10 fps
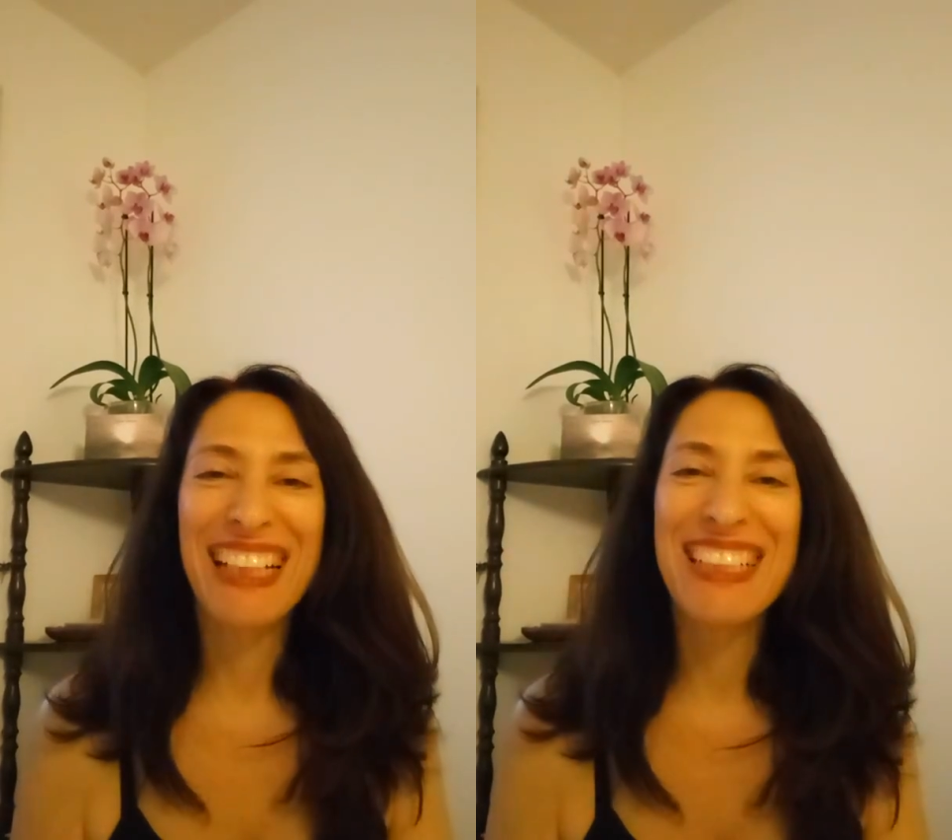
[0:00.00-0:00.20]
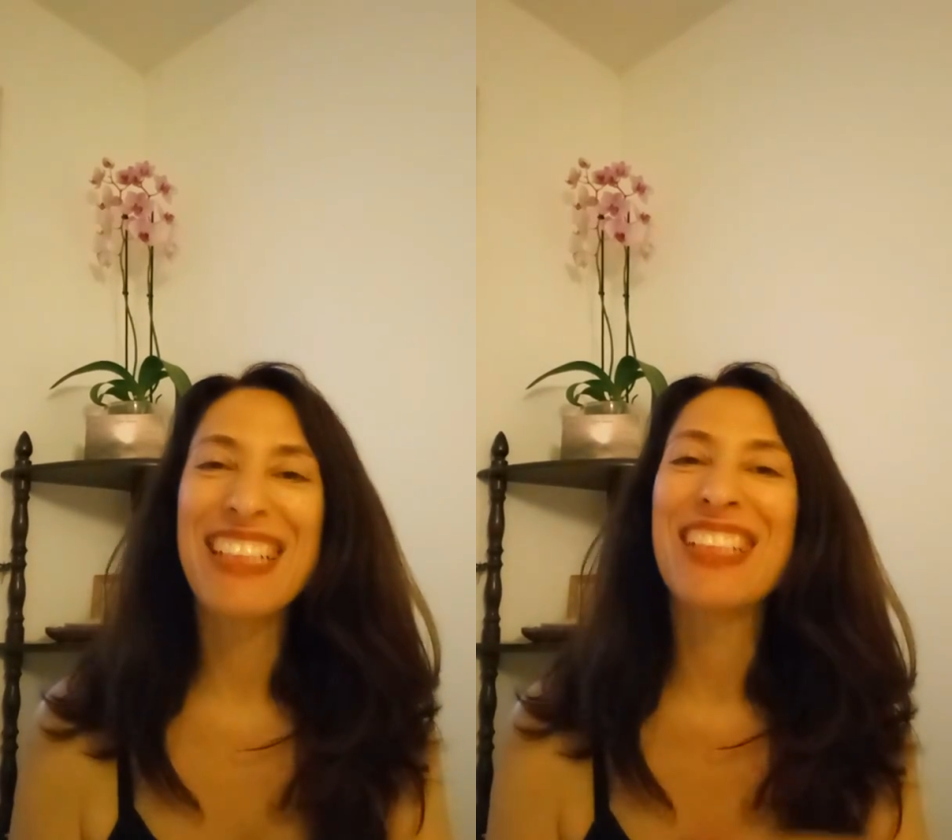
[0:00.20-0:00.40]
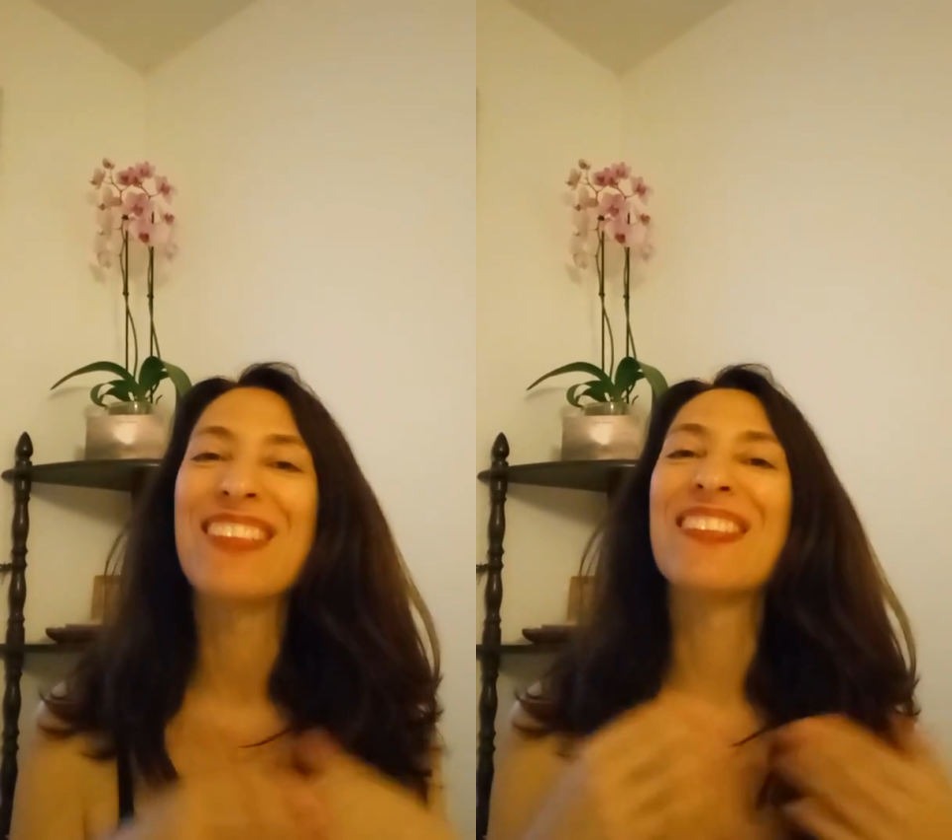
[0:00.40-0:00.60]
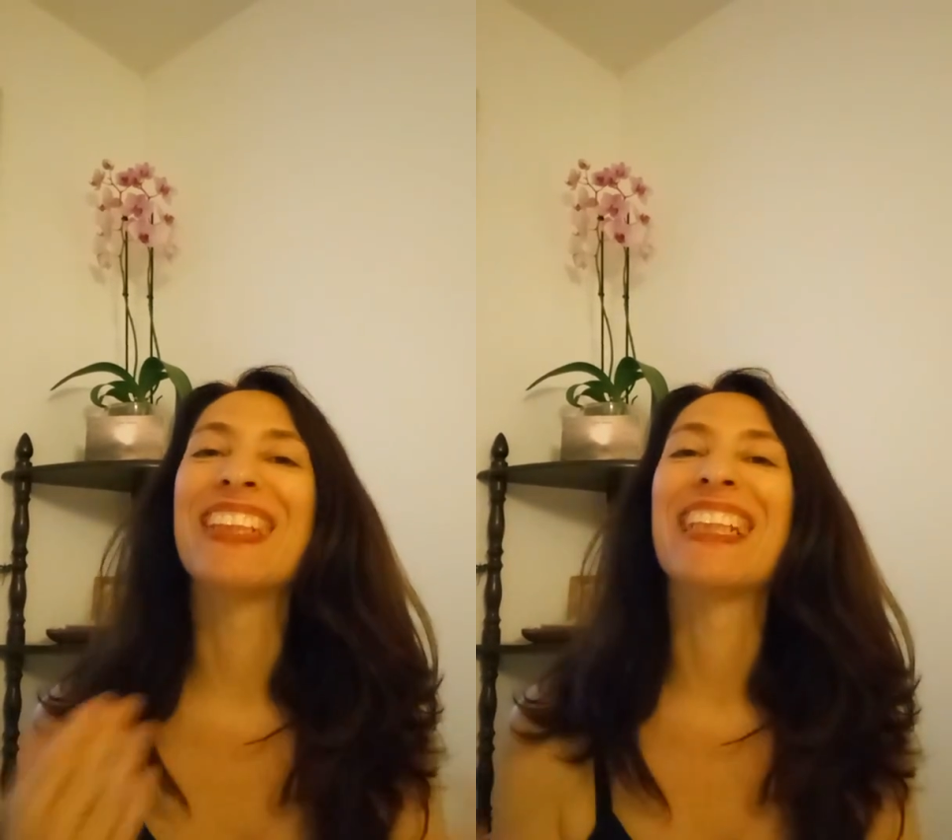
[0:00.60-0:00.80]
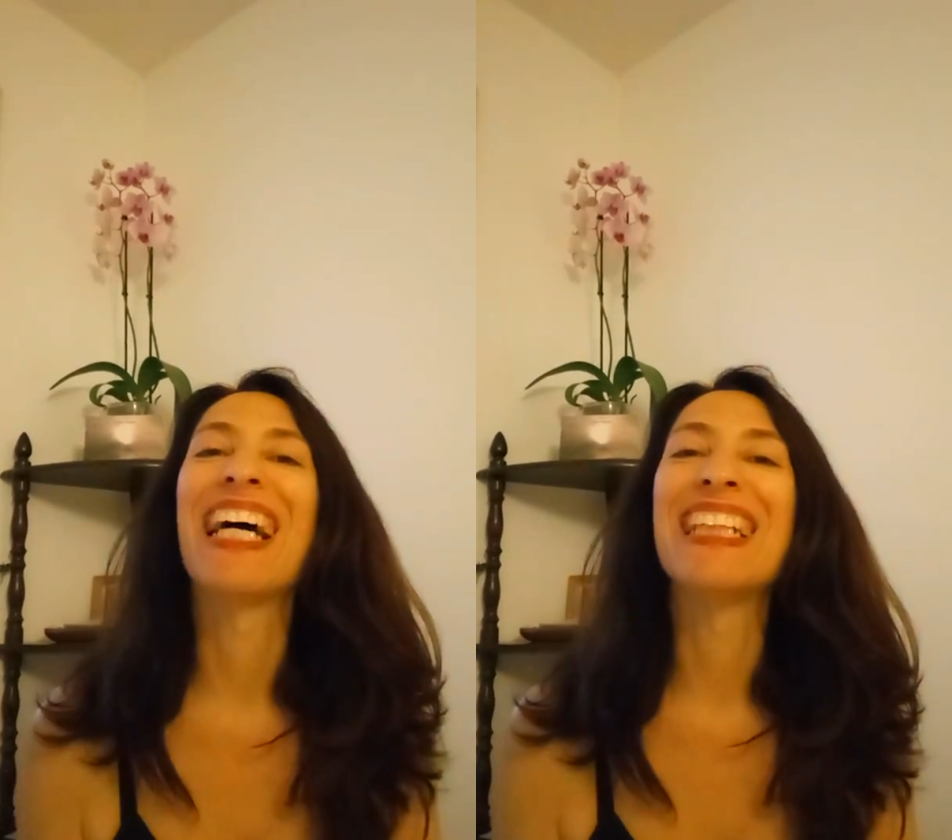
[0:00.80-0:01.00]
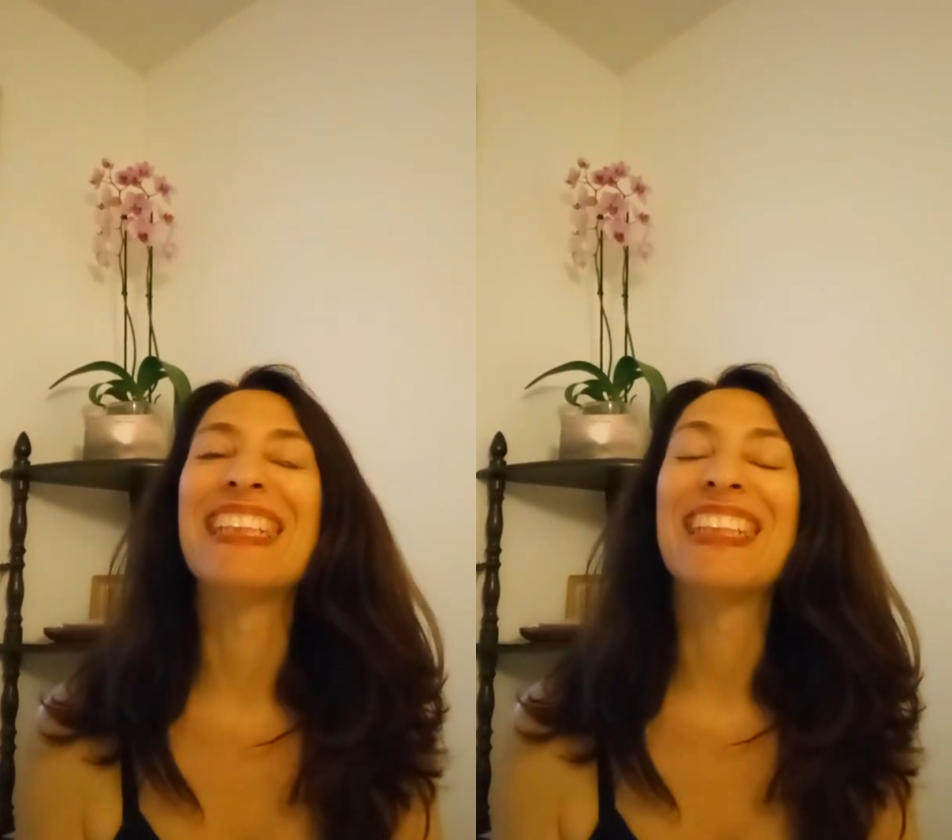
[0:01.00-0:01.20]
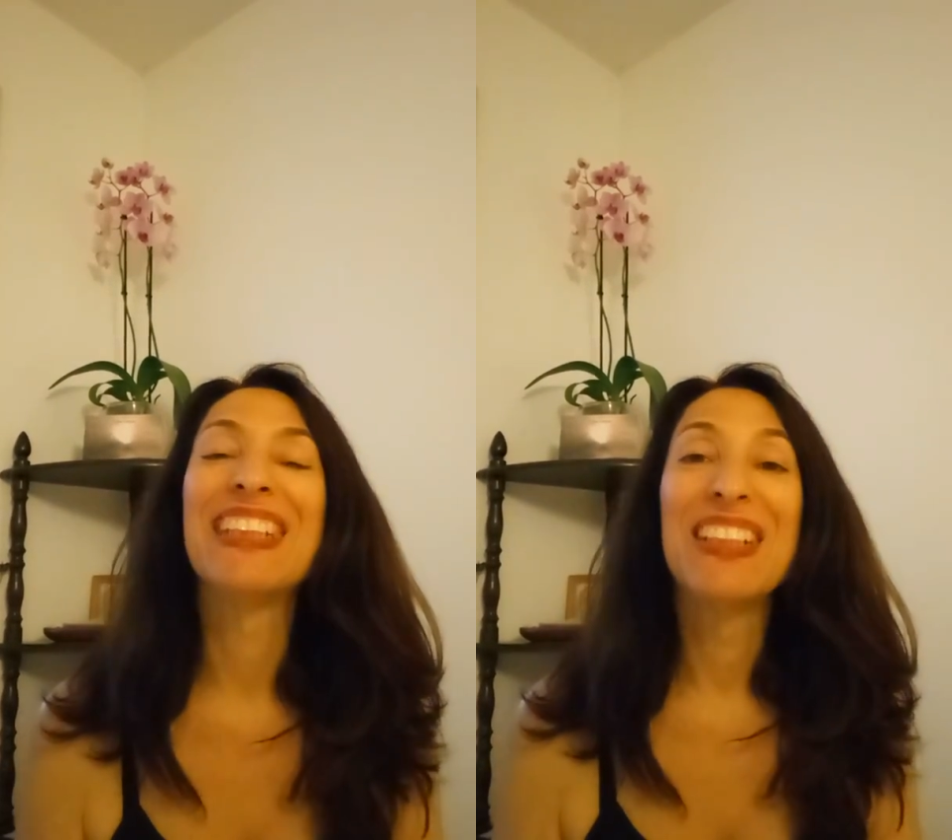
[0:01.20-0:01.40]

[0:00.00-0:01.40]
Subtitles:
I just realized.